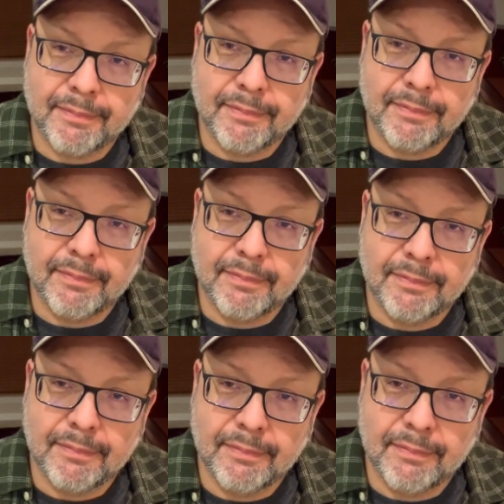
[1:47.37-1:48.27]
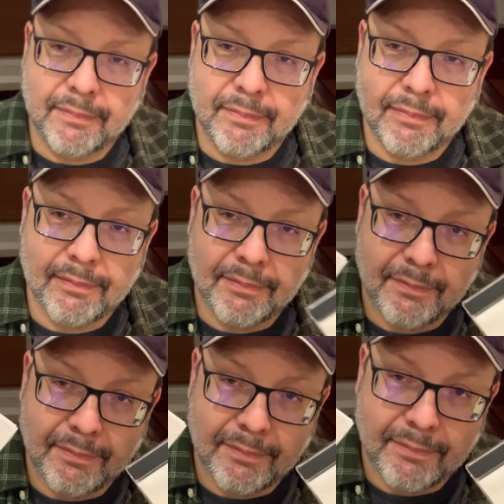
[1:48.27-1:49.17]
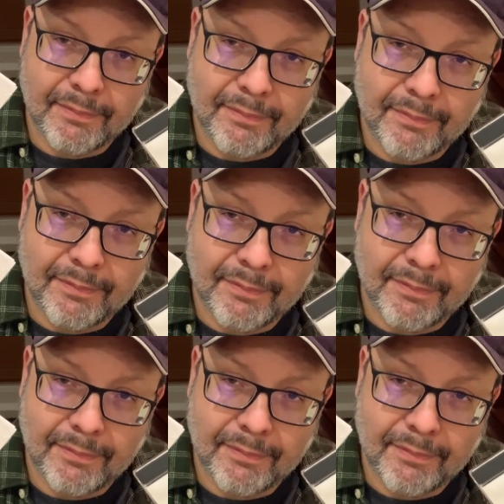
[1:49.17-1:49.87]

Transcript: Nobody speaks.